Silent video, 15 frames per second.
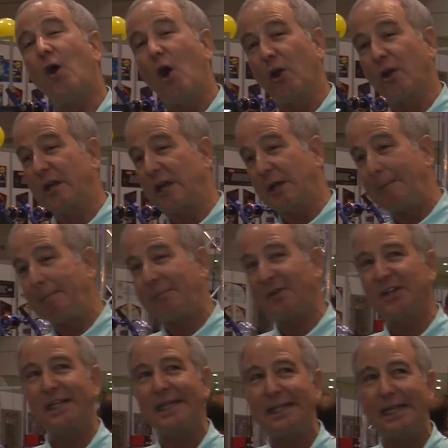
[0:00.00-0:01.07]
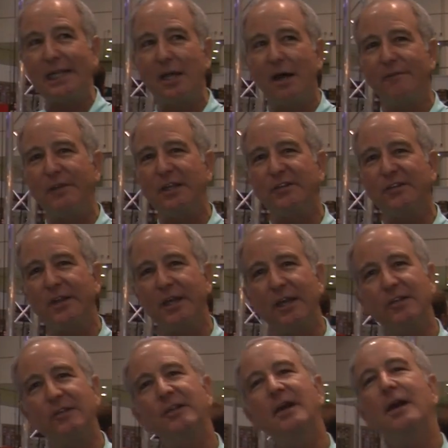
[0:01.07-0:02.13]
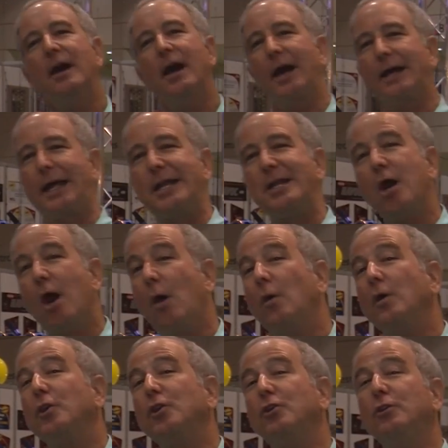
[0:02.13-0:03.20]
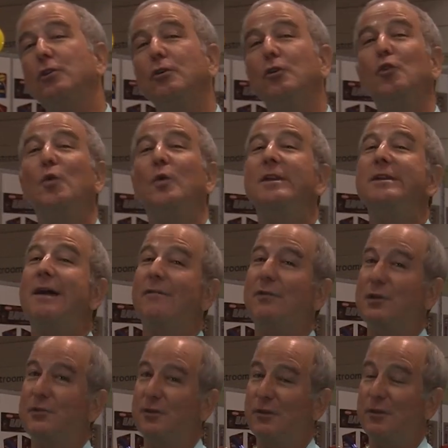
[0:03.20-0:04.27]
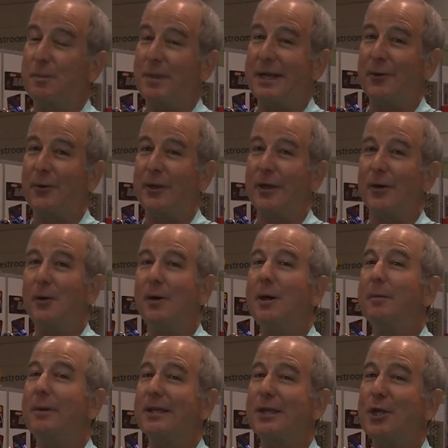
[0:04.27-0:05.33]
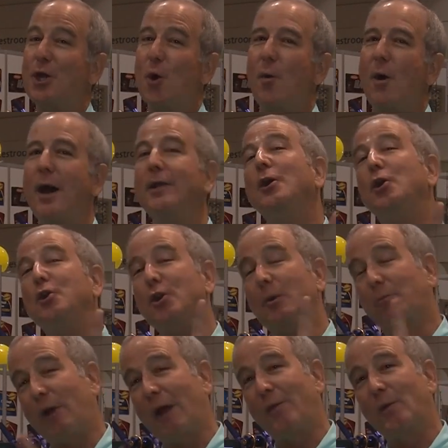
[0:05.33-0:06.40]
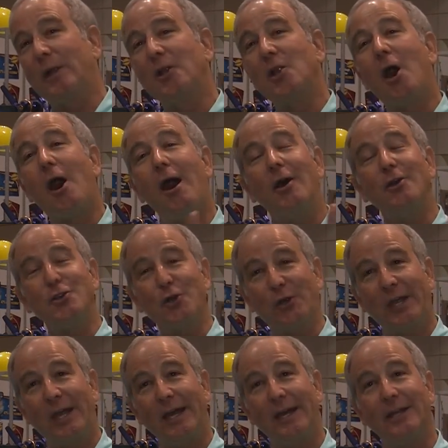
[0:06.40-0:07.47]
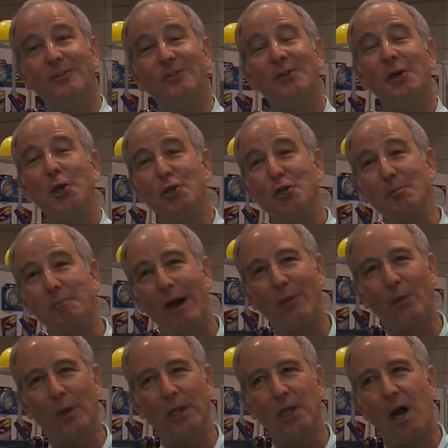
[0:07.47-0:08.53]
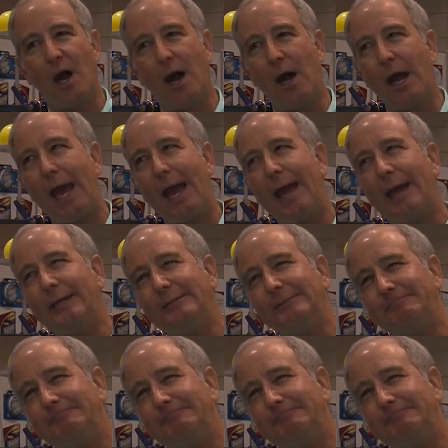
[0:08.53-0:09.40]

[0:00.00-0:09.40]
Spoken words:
are going to completely love these things. And I know you would never use a spinning reel, but you know what? Your brother-in-law, your kids, your mother-in-law, and